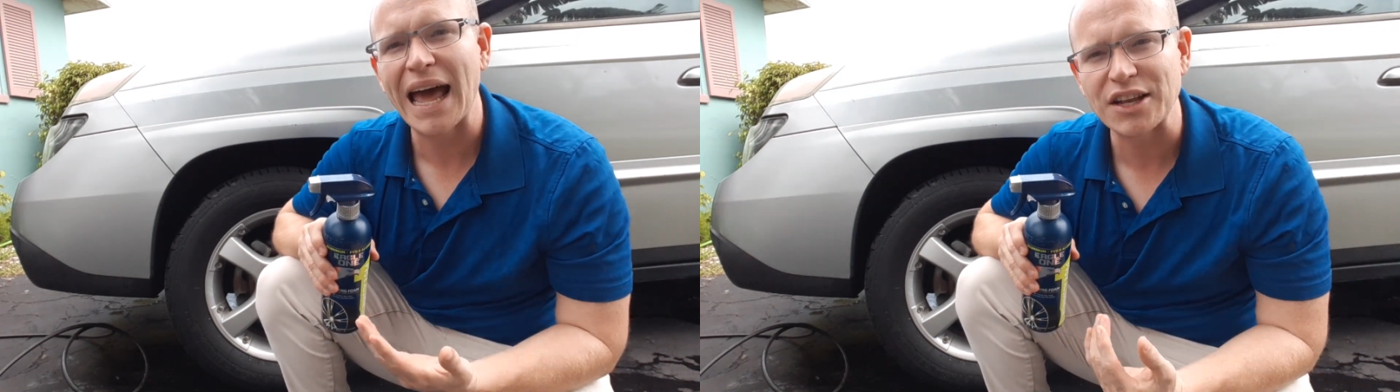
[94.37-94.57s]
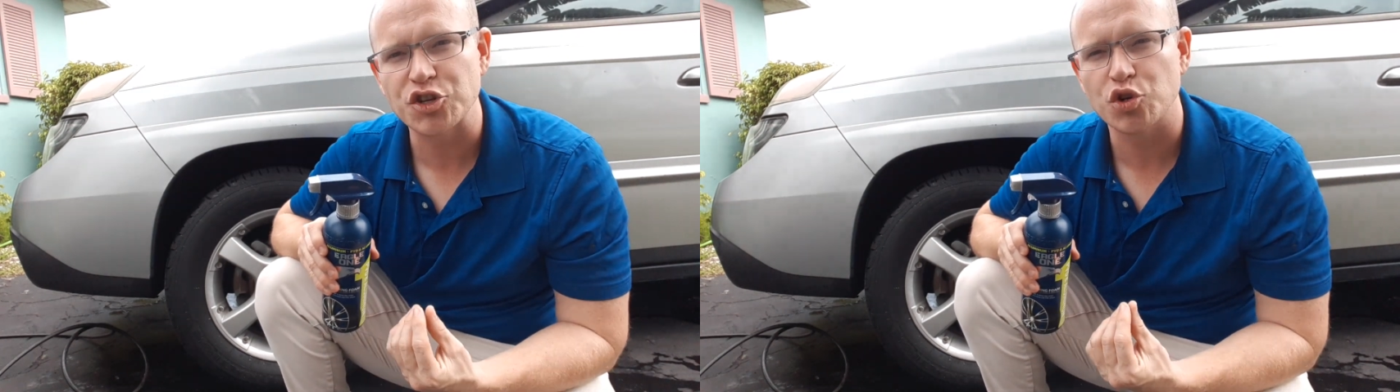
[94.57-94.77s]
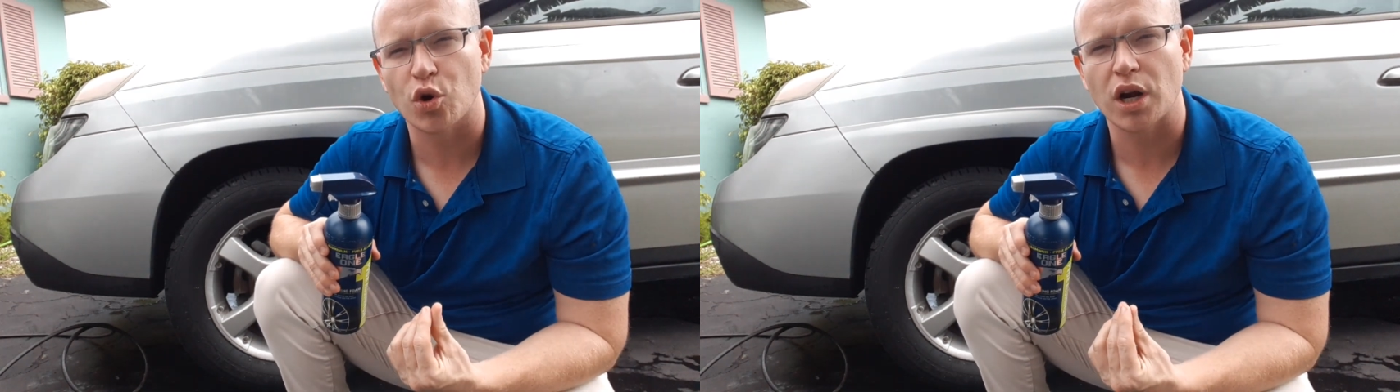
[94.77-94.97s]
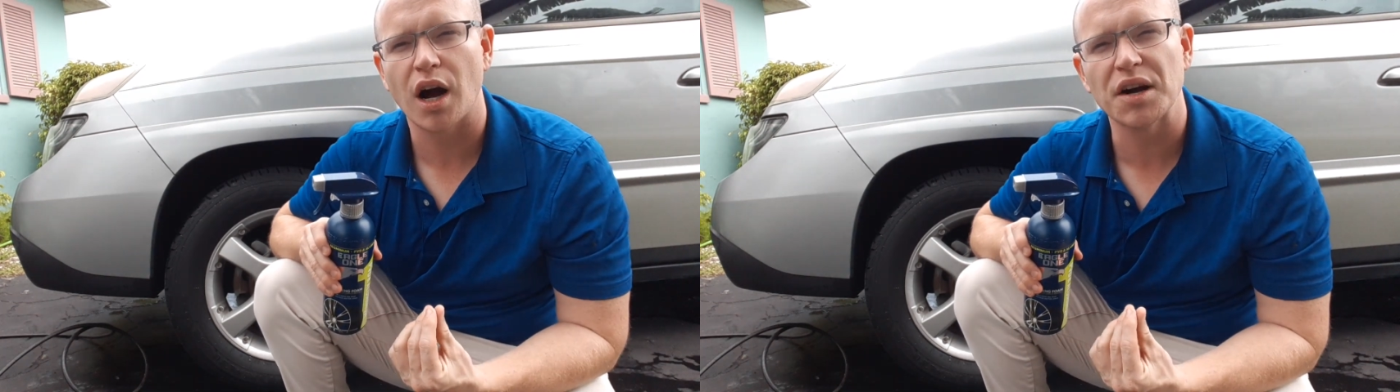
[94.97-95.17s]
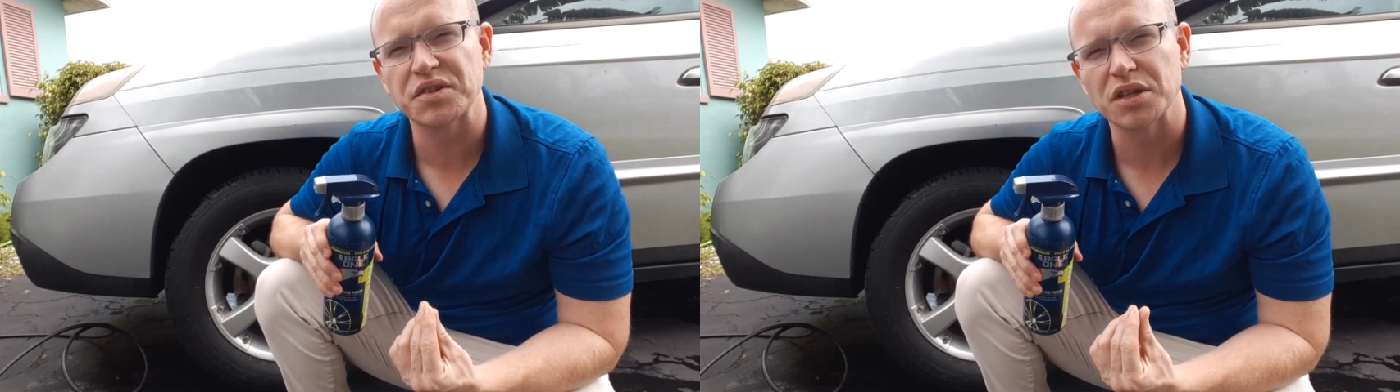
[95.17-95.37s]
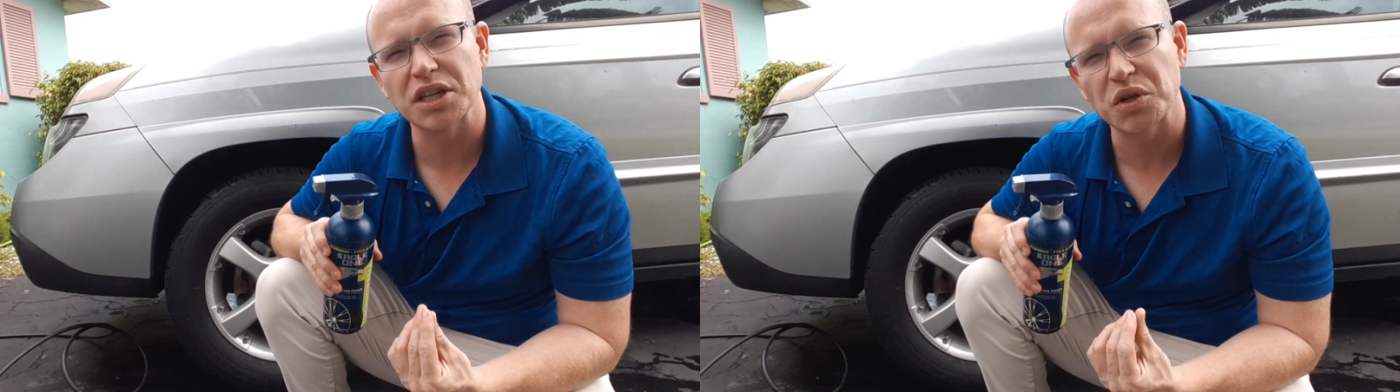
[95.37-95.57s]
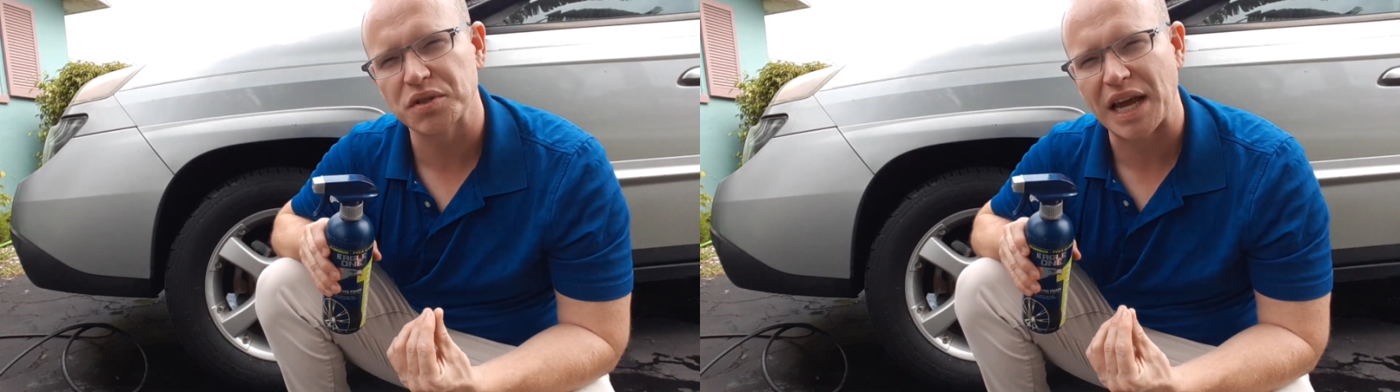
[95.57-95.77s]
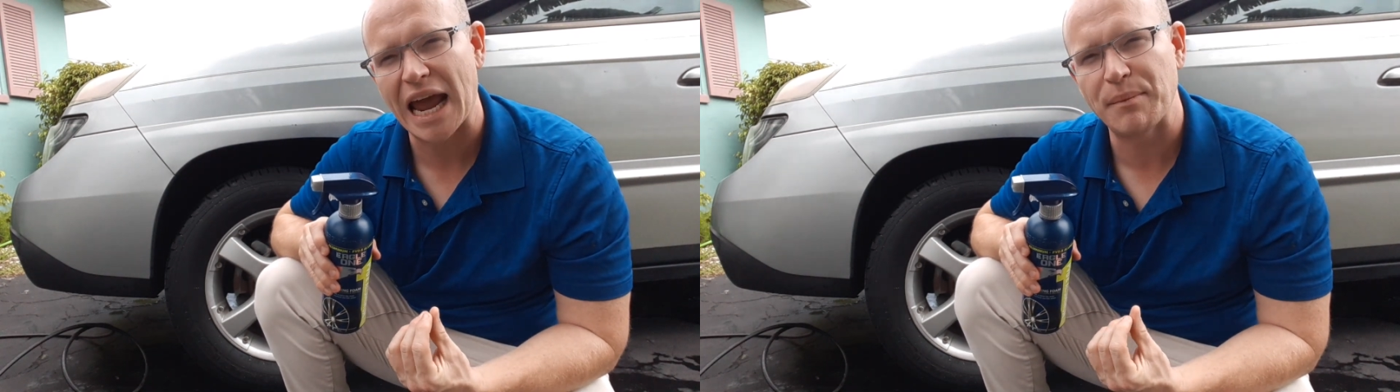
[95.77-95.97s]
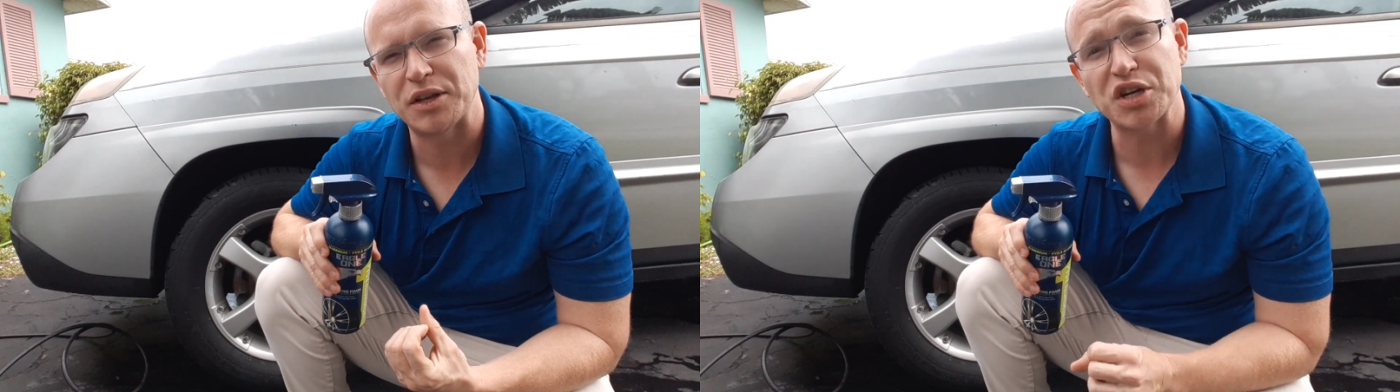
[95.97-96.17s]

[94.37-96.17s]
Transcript: etch or cause a little damage.